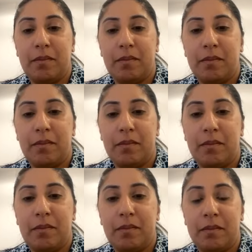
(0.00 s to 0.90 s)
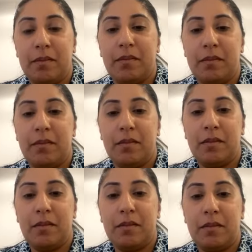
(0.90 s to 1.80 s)

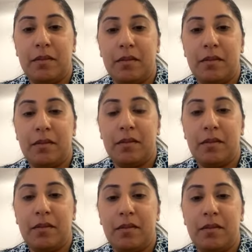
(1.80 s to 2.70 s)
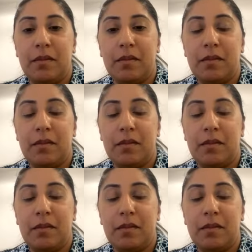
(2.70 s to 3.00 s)
[no speech]